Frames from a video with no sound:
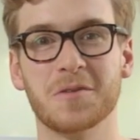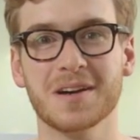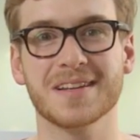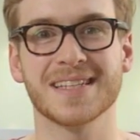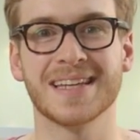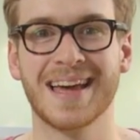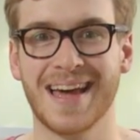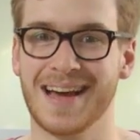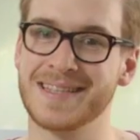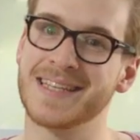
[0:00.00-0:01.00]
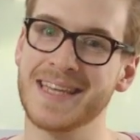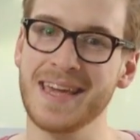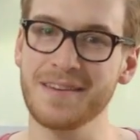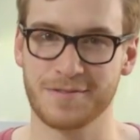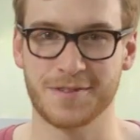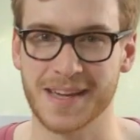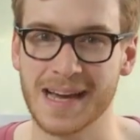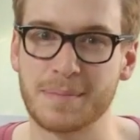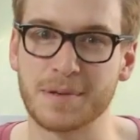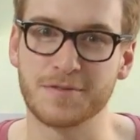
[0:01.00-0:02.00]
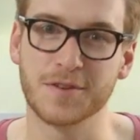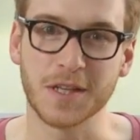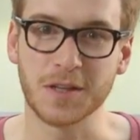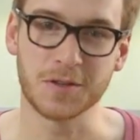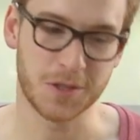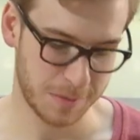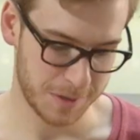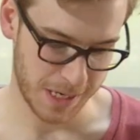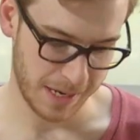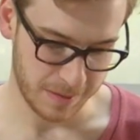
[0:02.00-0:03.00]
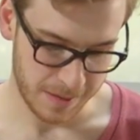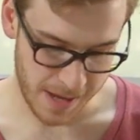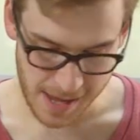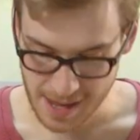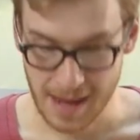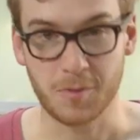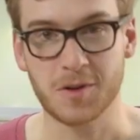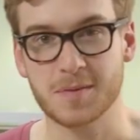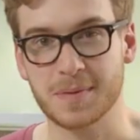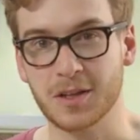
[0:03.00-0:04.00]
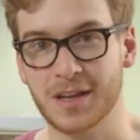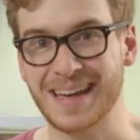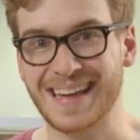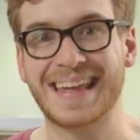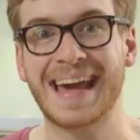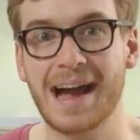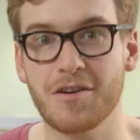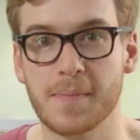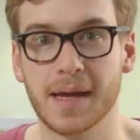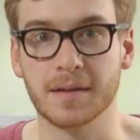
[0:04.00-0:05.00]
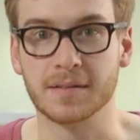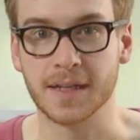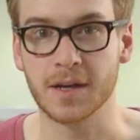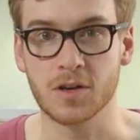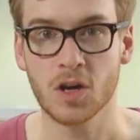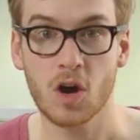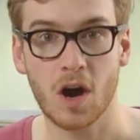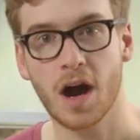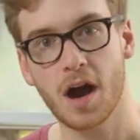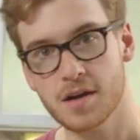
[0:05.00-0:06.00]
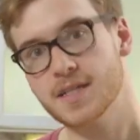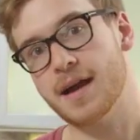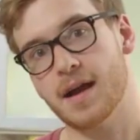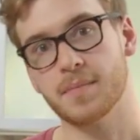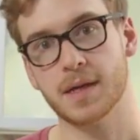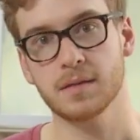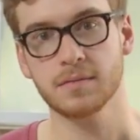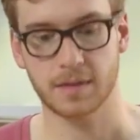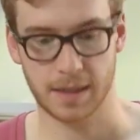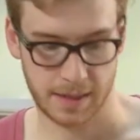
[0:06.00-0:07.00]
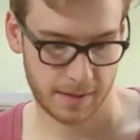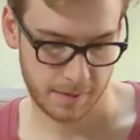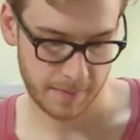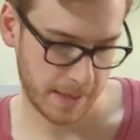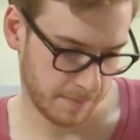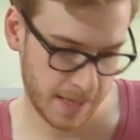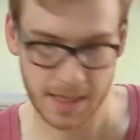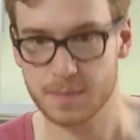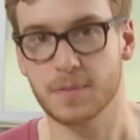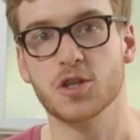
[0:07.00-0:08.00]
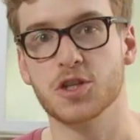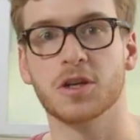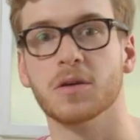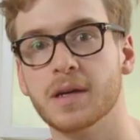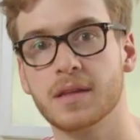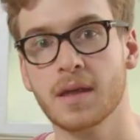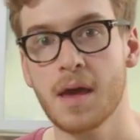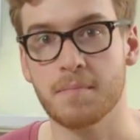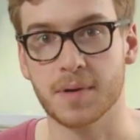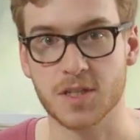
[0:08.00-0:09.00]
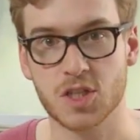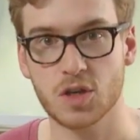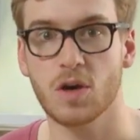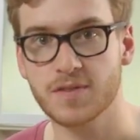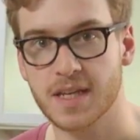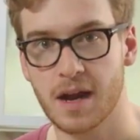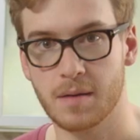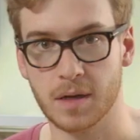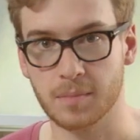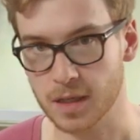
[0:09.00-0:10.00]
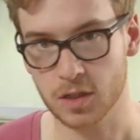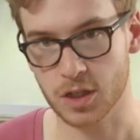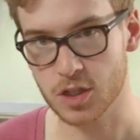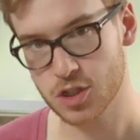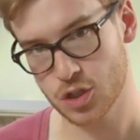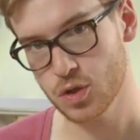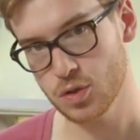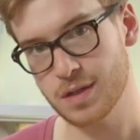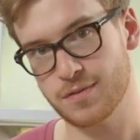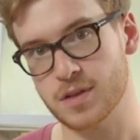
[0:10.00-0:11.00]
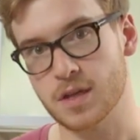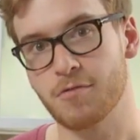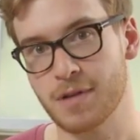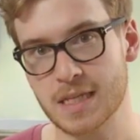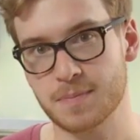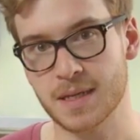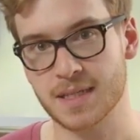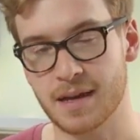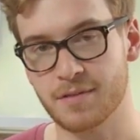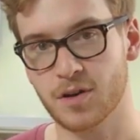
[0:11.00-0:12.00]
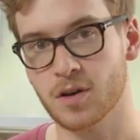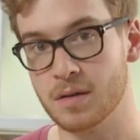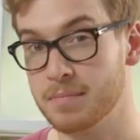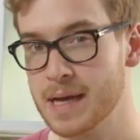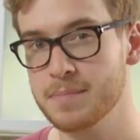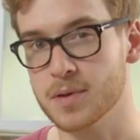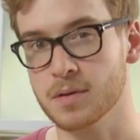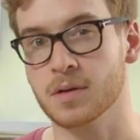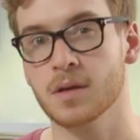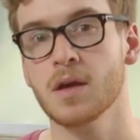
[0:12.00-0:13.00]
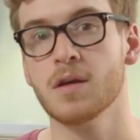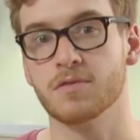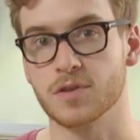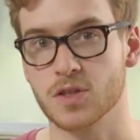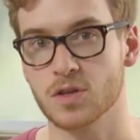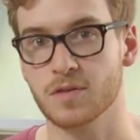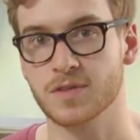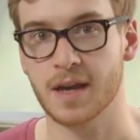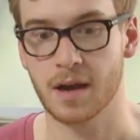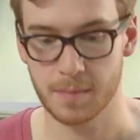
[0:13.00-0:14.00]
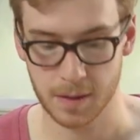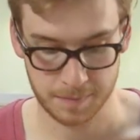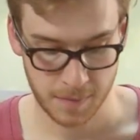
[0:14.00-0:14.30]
Works, and today for the Happy Foodie YouTube channel, I'm going to be looking at caramel. Now, not hard caramel, like you might make spun sugar with, but soft caramel. I'm going to look at two different recipes I've got in my book for soft caramel.